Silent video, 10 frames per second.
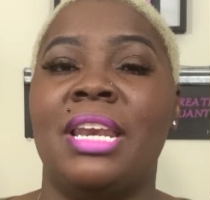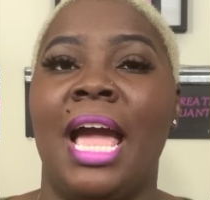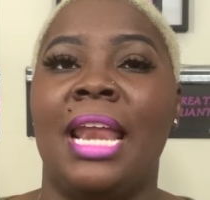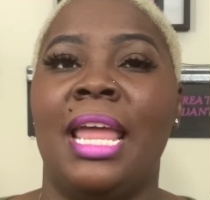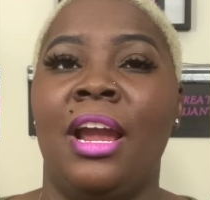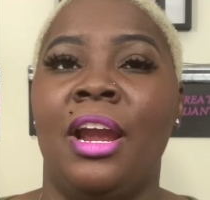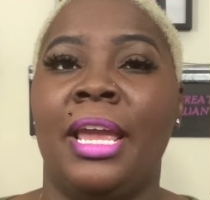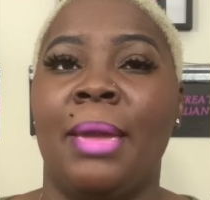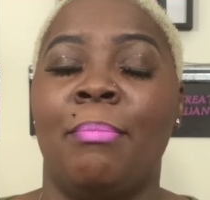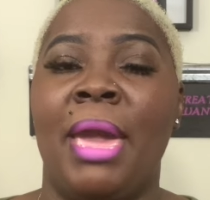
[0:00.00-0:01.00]
not let her
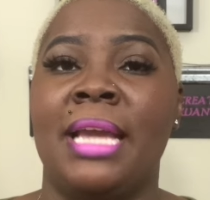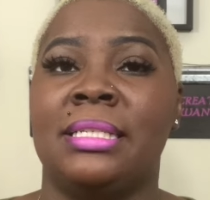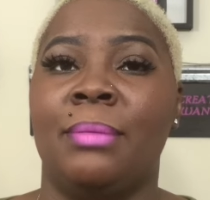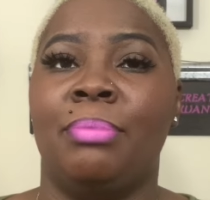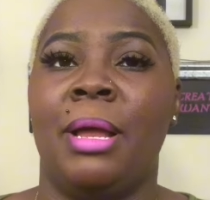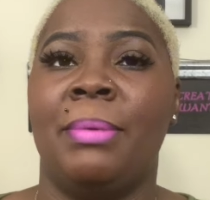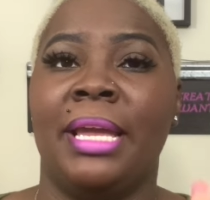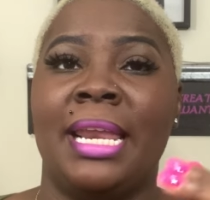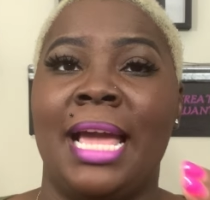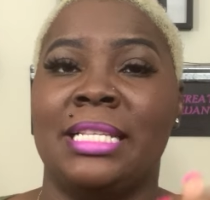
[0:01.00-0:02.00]
get bashed in
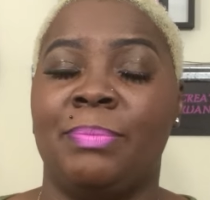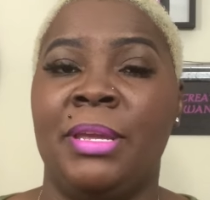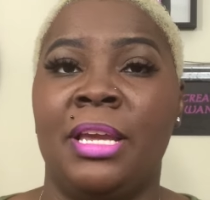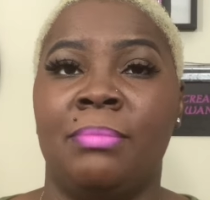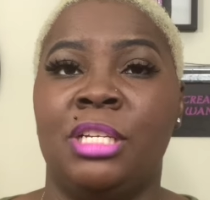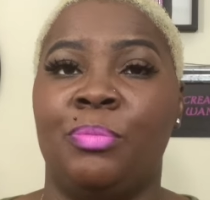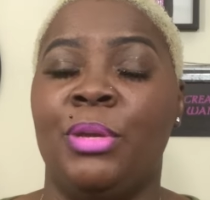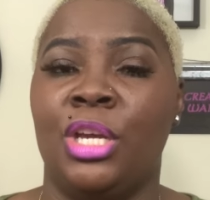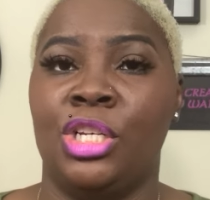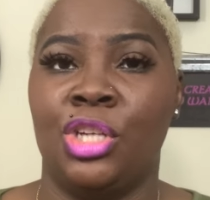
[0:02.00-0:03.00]
public and not speak up just
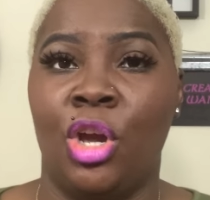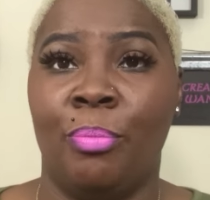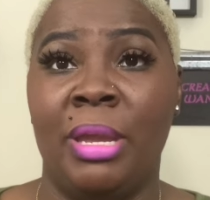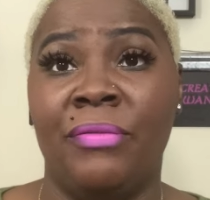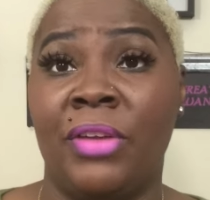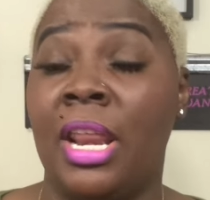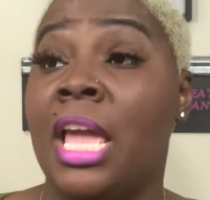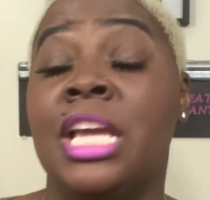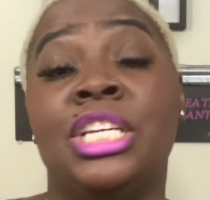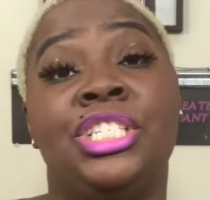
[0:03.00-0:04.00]
because y'all beefing.
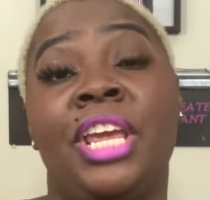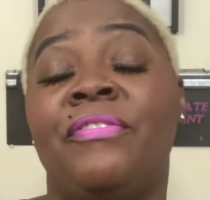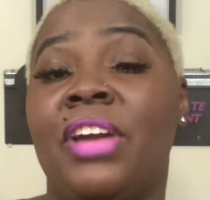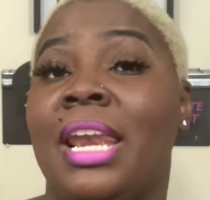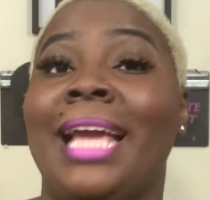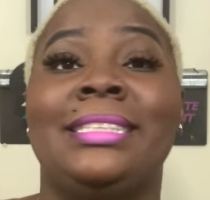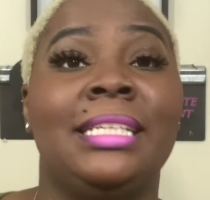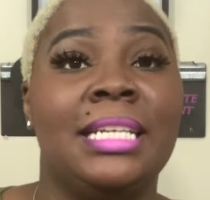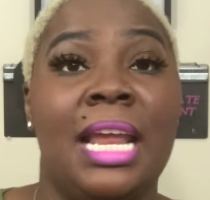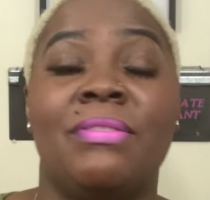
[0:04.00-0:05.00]
She feel like
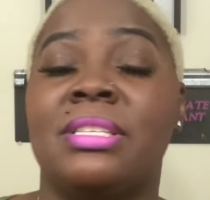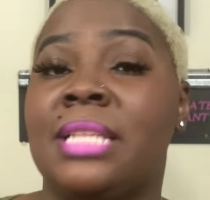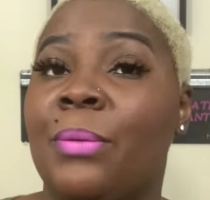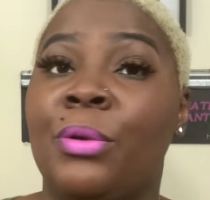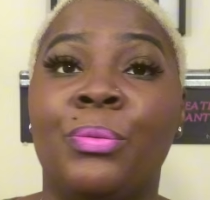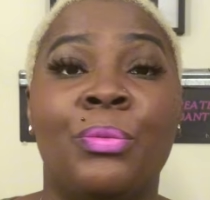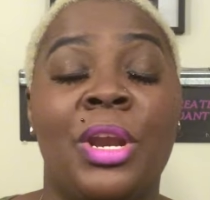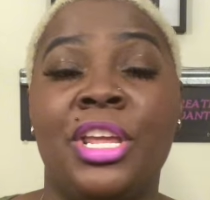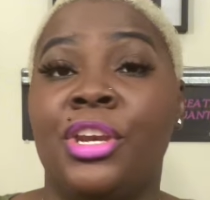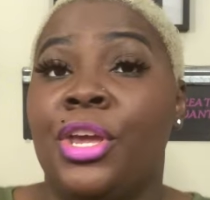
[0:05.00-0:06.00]
she'd never slept with
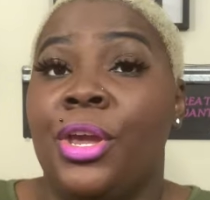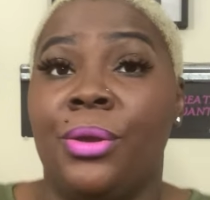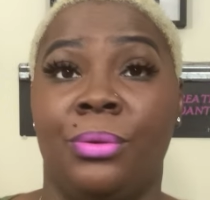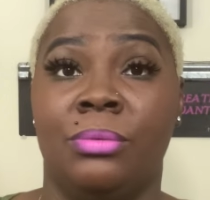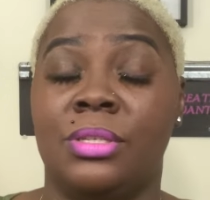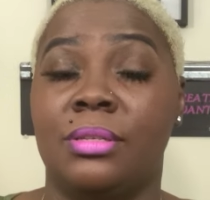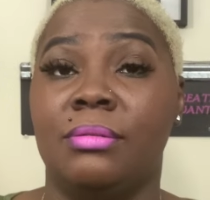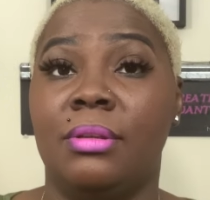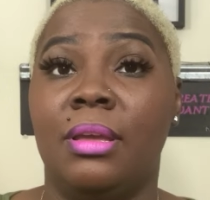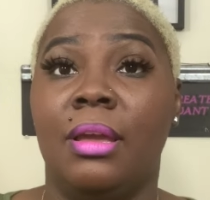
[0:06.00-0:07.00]
one of your dudes
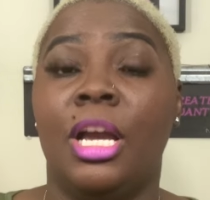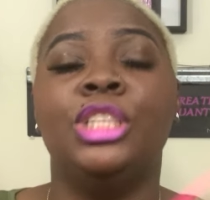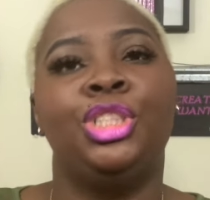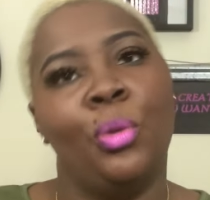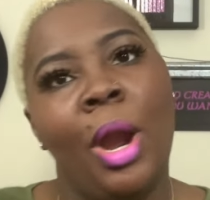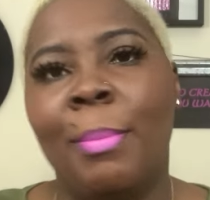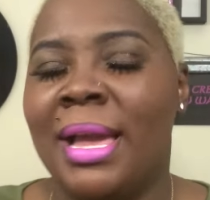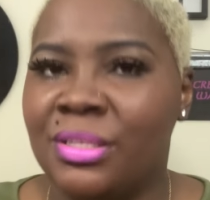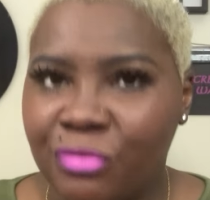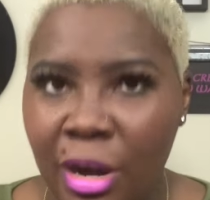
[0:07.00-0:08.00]
because you her
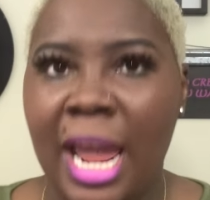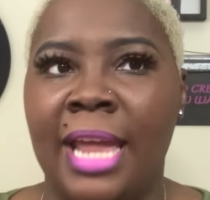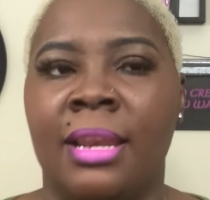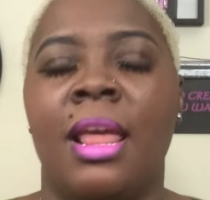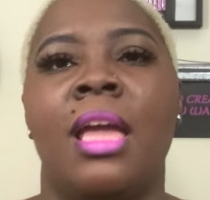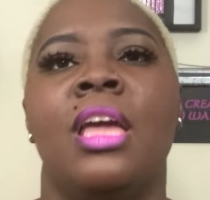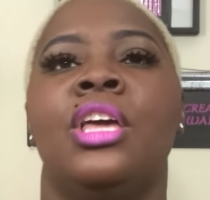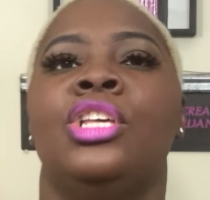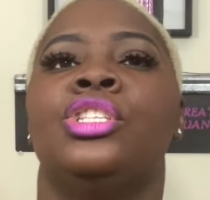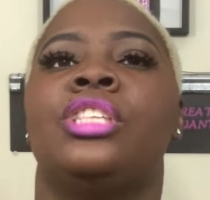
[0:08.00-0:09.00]
best friend.
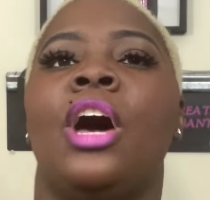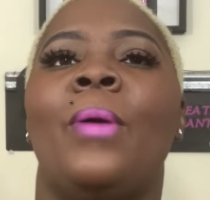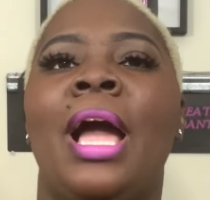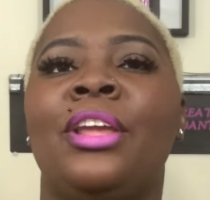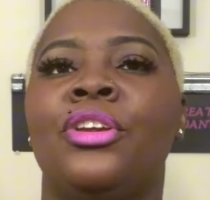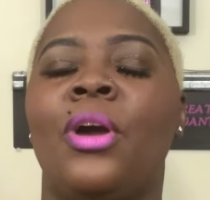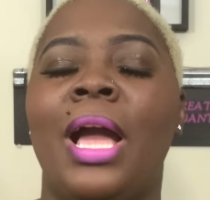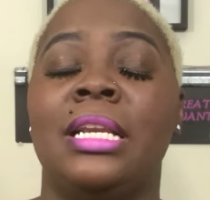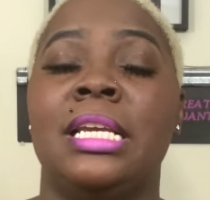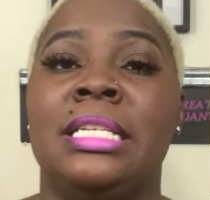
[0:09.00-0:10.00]
So I, you know,
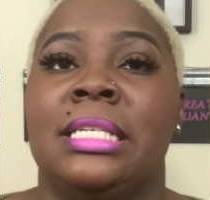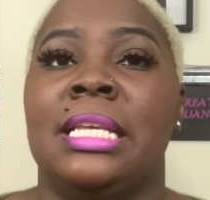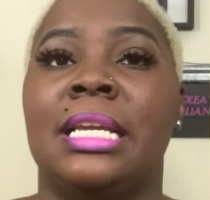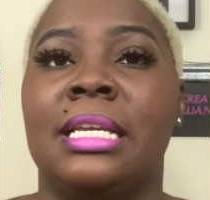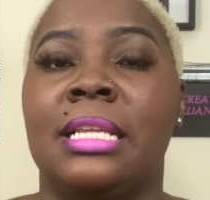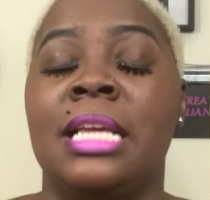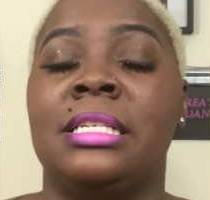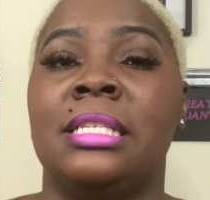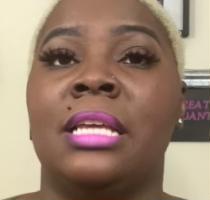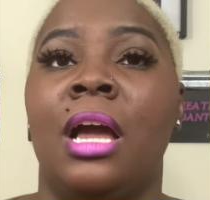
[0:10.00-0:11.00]
I it's just a it's
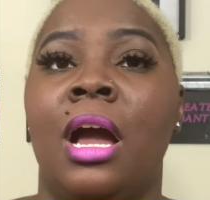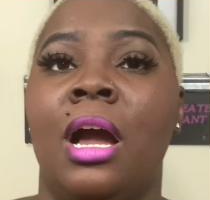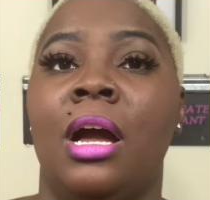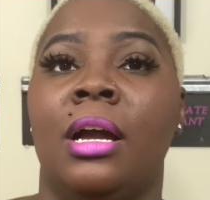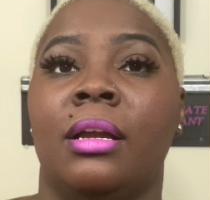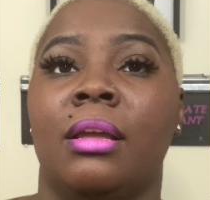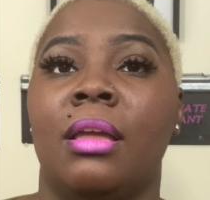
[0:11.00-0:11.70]
just a uh,